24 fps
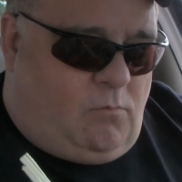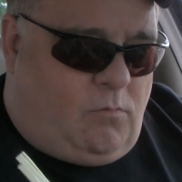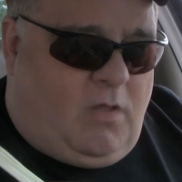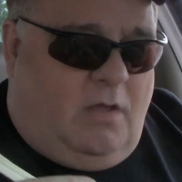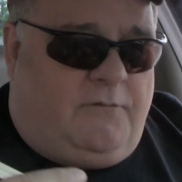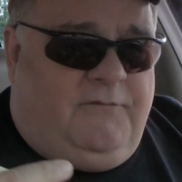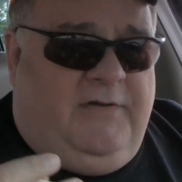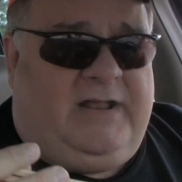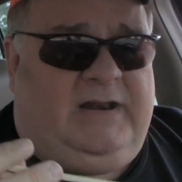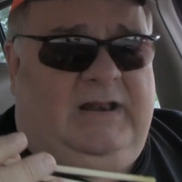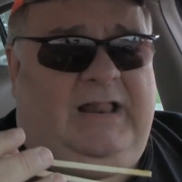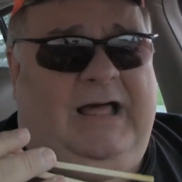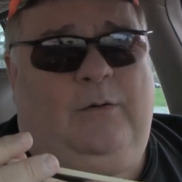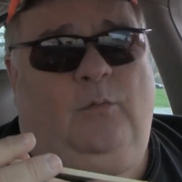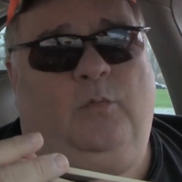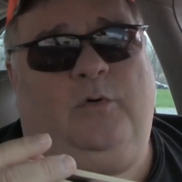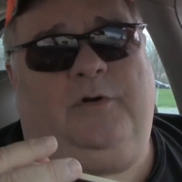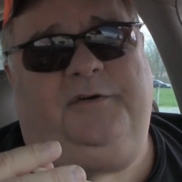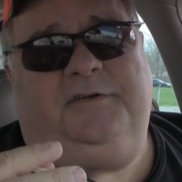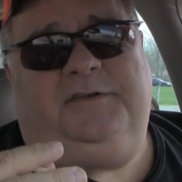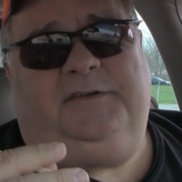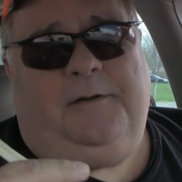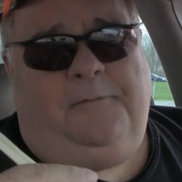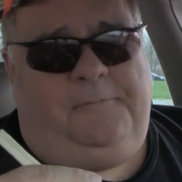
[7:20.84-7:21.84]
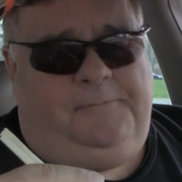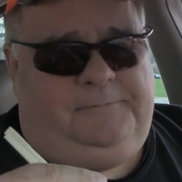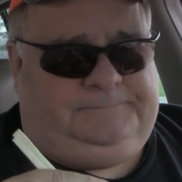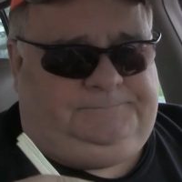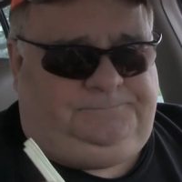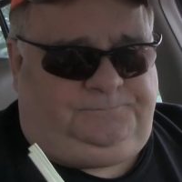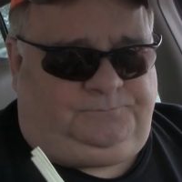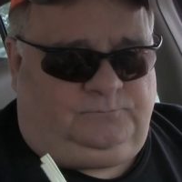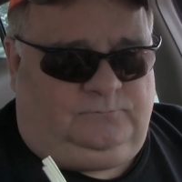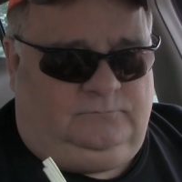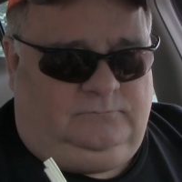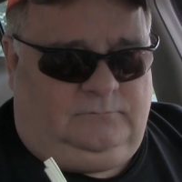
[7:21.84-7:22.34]
I've had a lot worse.
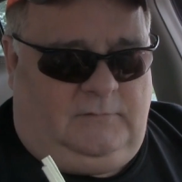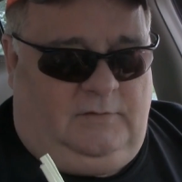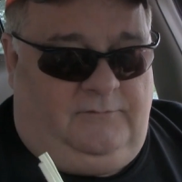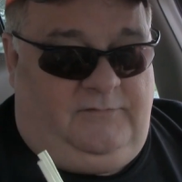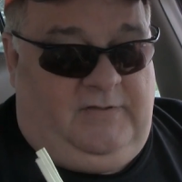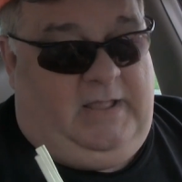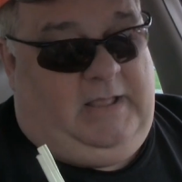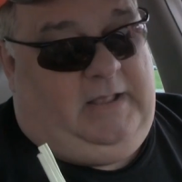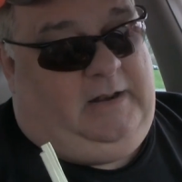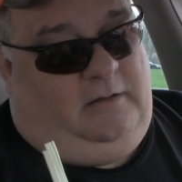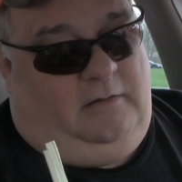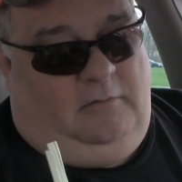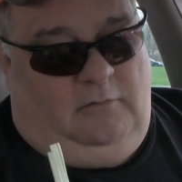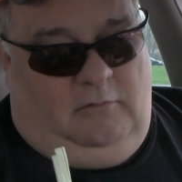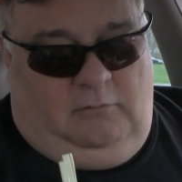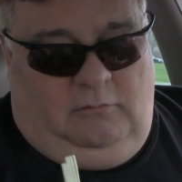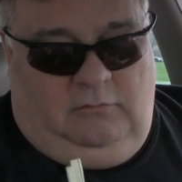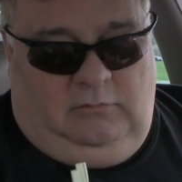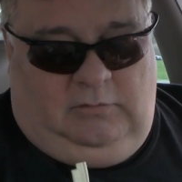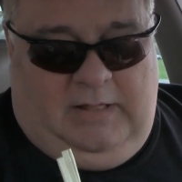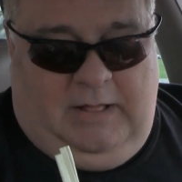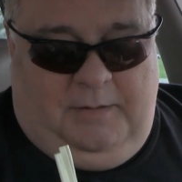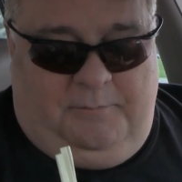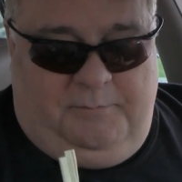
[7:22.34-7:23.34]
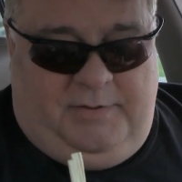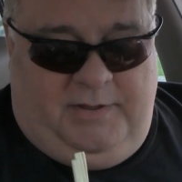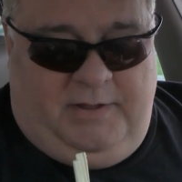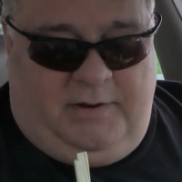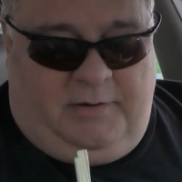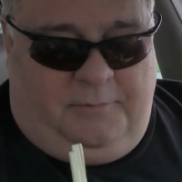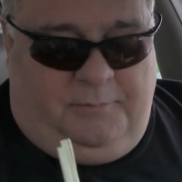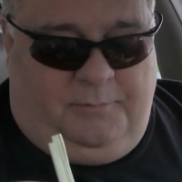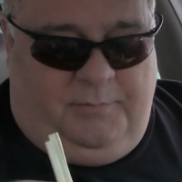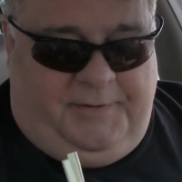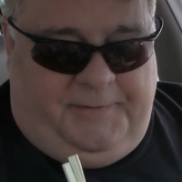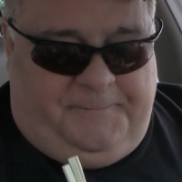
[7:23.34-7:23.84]
I've had a whole lot
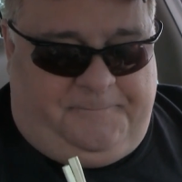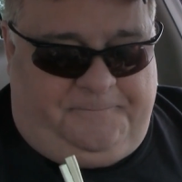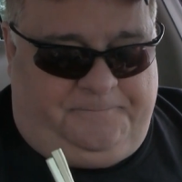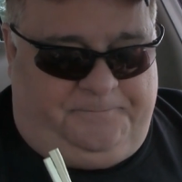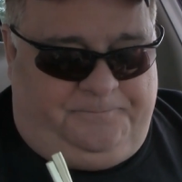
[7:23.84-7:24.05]
better, but